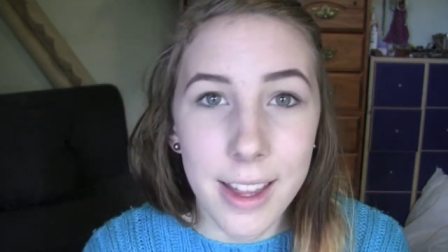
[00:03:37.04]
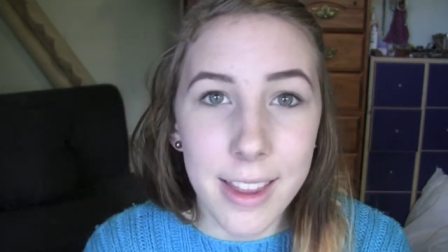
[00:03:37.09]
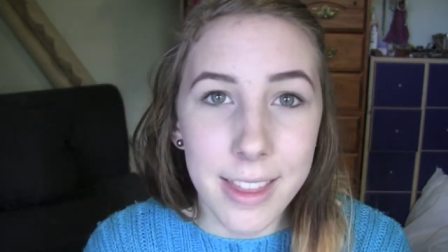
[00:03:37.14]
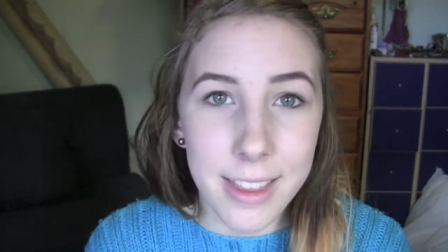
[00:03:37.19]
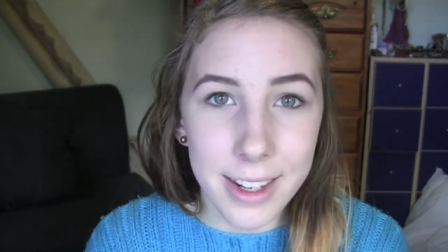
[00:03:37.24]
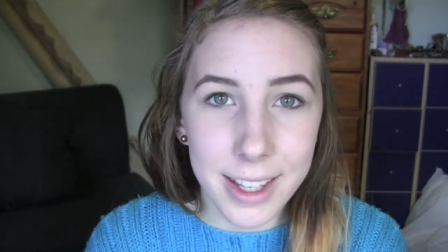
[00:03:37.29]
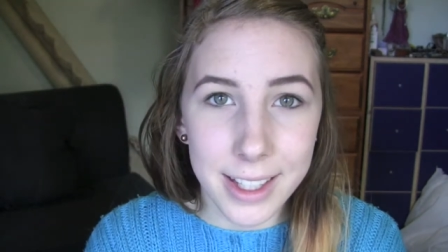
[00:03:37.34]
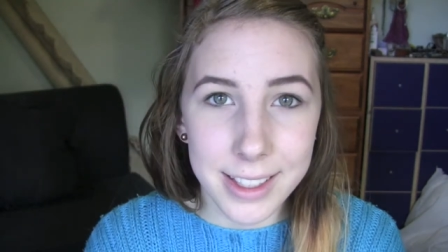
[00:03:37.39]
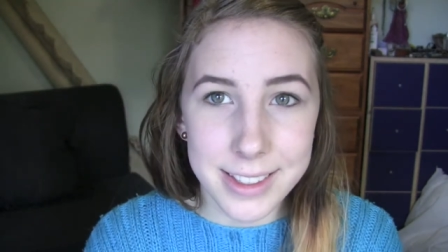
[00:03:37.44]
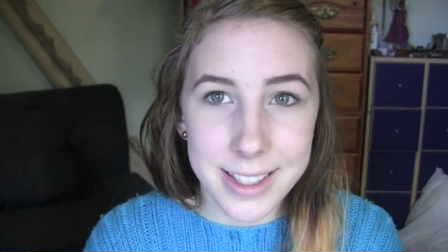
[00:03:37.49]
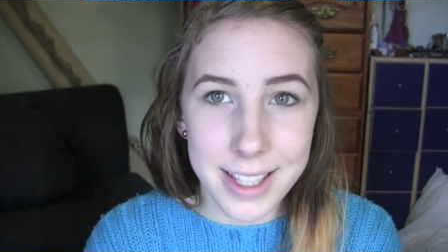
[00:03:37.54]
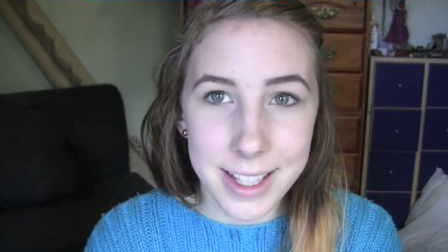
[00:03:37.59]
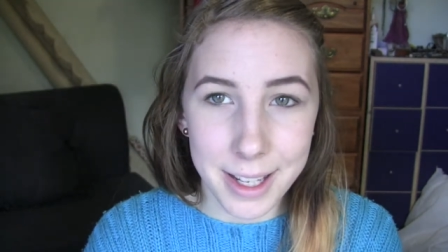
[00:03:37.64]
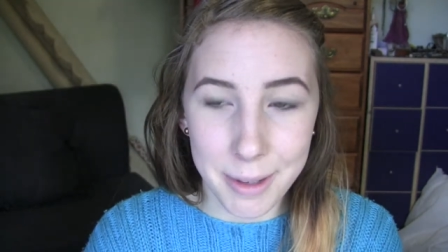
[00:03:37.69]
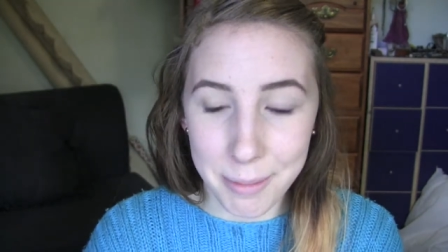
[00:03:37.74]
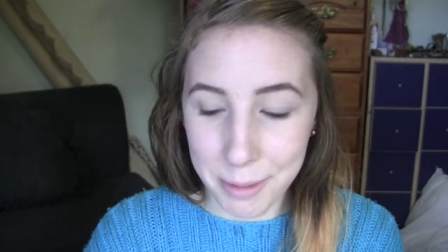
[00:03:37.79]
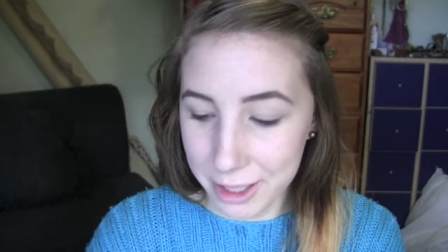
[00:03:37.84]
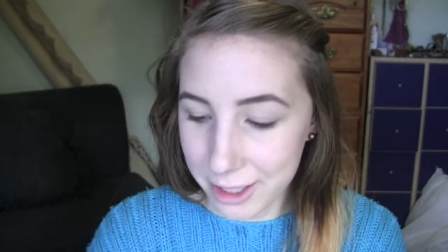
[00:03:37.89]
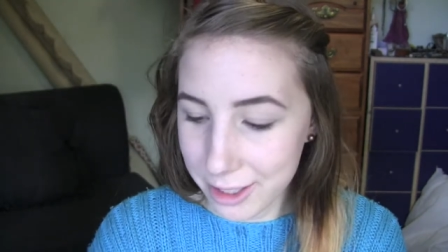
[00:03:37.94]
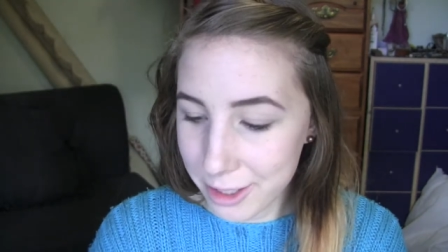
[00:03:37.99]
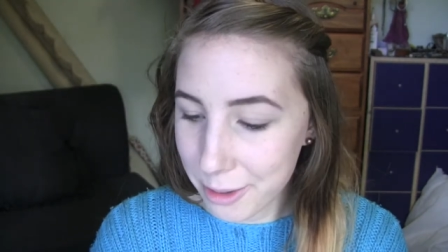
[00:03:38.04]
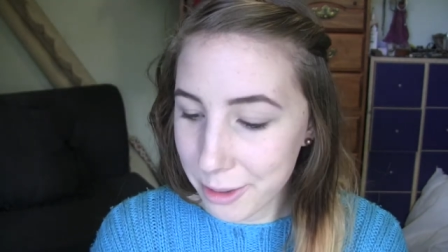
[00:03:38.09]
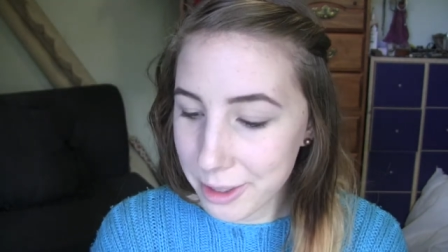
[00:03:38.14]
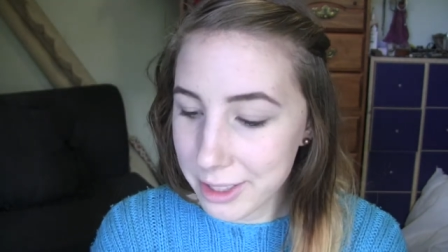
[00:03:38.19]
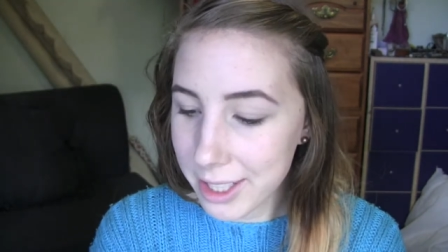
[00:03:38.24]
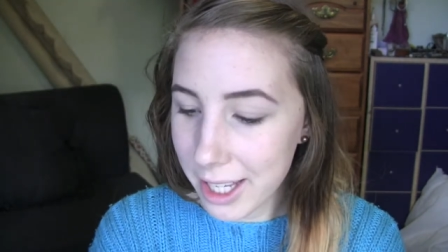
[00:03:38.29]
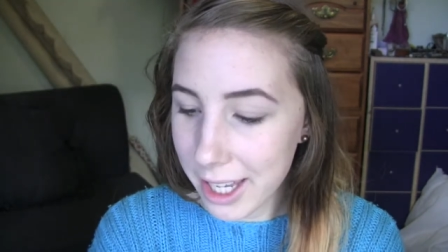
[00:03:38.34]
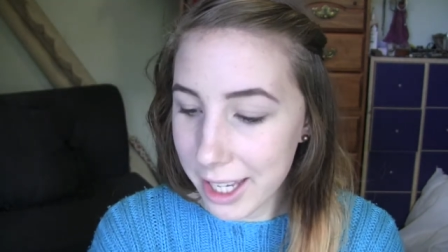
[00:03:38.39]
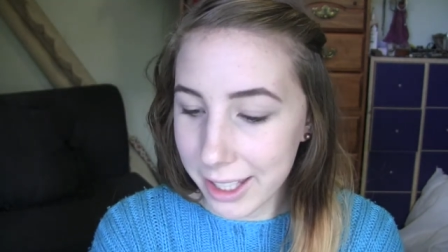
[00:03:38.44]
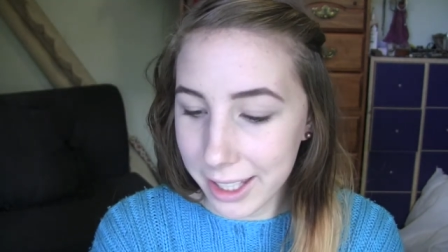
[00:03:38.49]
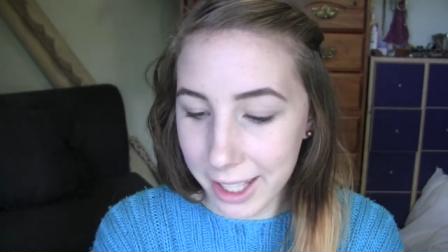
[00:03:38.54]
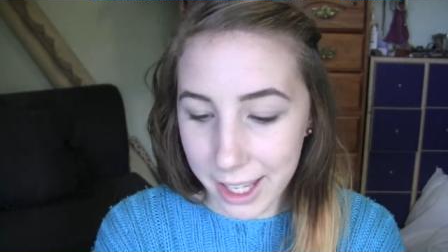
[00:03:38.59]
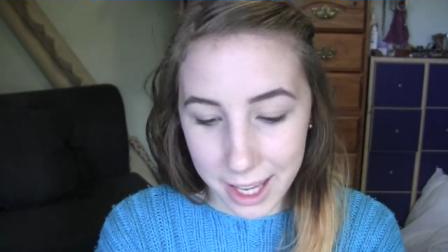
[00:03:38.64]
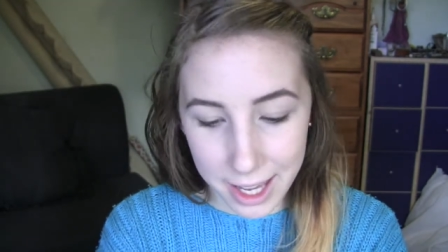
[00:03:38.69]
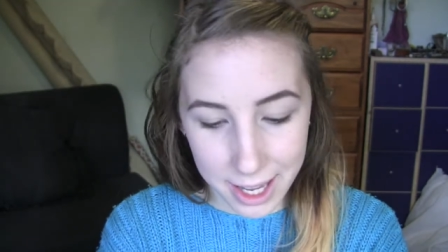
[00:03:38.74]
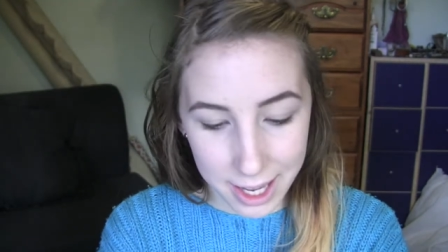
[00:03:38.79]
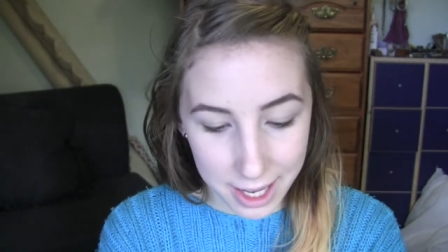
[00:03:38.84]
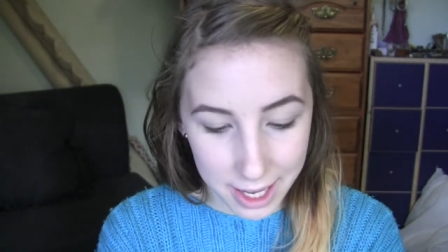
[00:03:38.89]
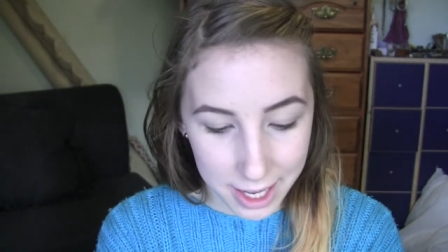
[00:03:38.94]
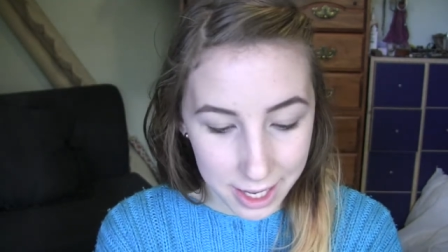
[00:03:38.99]
The next thing I'm going to do is take
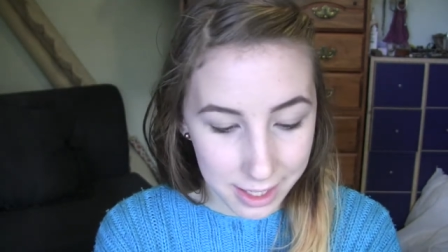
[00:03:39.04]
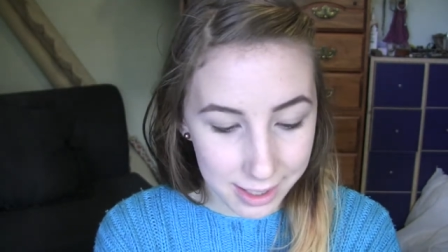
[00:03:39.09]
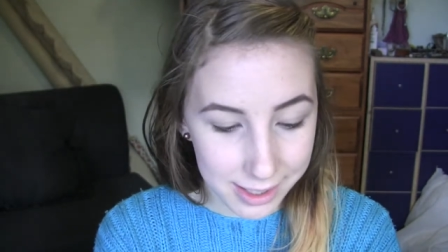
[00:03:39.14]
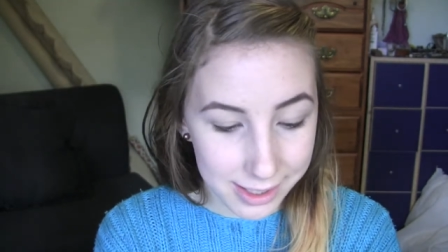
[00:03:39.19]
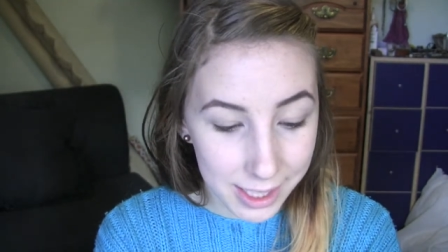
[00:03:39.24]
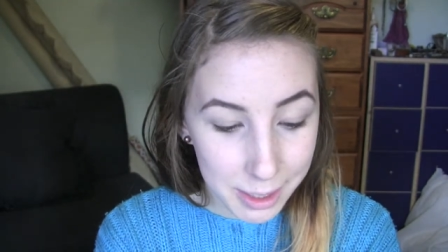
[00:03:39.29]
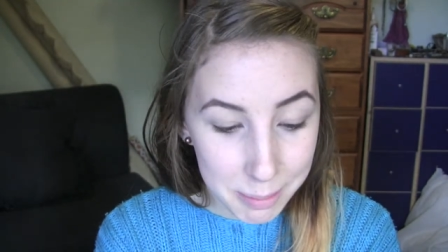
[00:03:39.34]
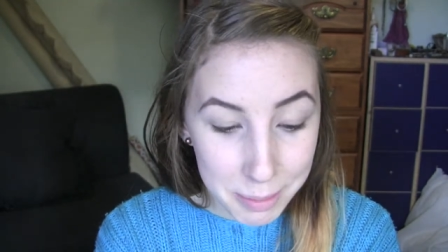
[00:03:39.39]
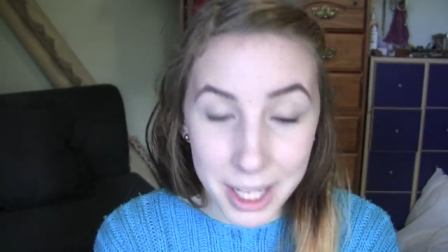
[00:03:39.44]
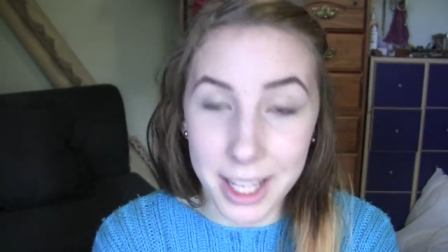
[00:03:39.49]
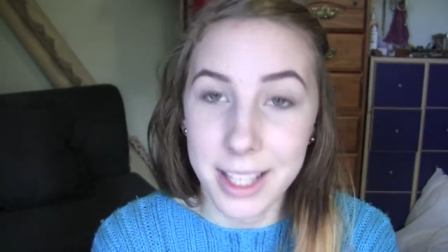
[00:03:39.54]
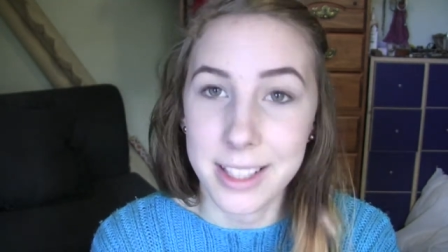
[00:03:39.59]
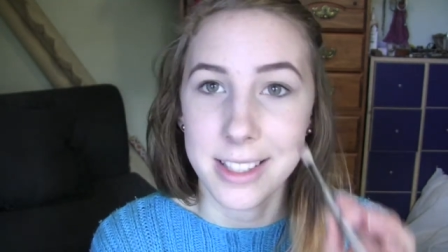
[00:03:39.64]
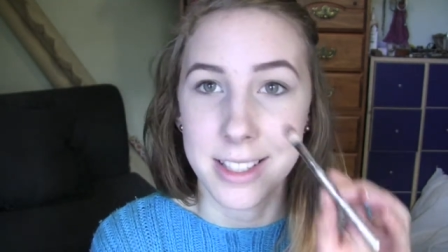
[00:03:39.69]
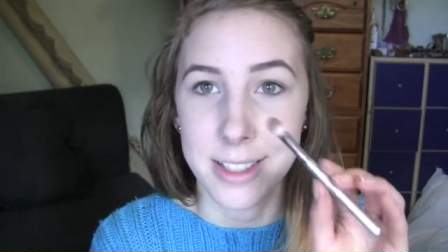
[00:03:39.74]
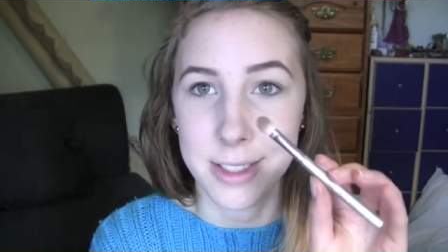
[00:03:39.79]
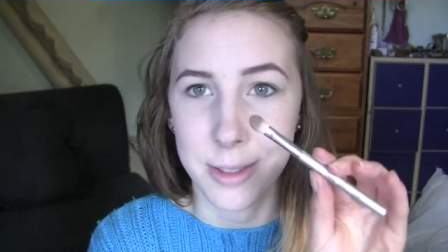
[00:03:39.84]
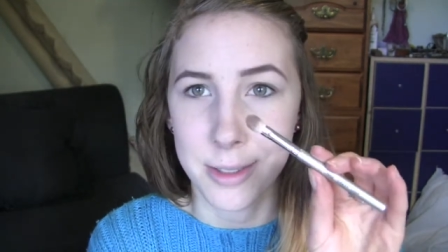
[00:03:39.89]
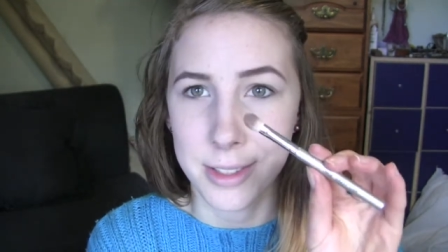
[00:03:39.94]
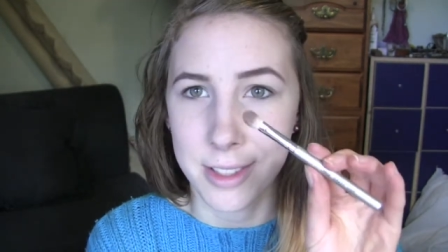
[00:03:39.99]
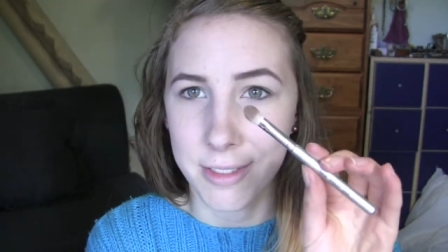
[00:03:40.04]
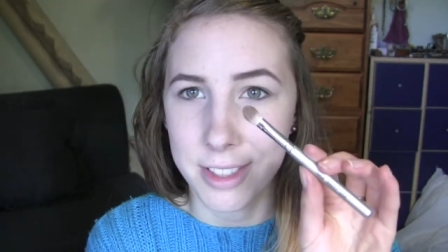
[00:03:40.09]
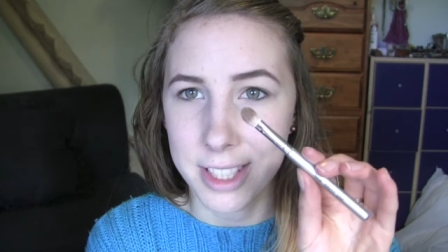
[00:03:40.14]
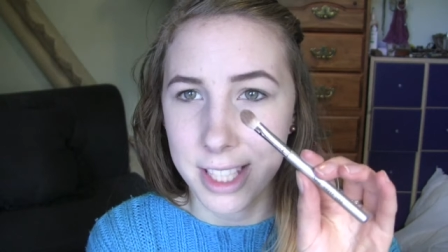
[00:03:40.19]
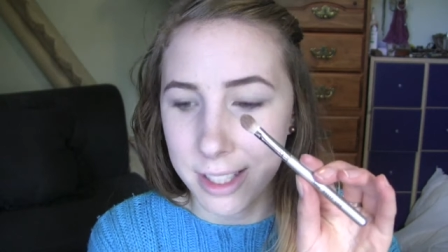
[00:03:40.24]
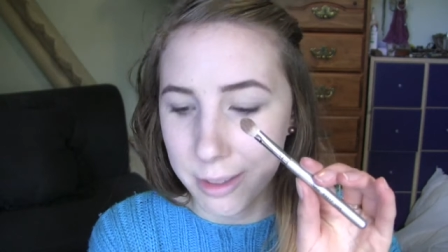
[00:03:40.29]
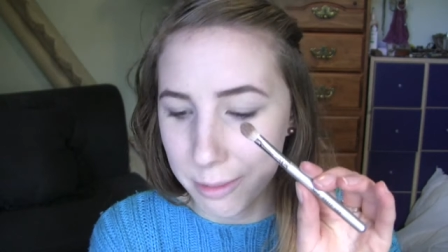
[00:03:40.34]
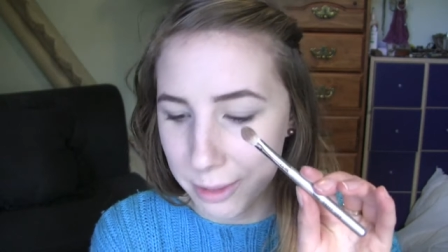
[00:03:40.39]
a Sigma SS217,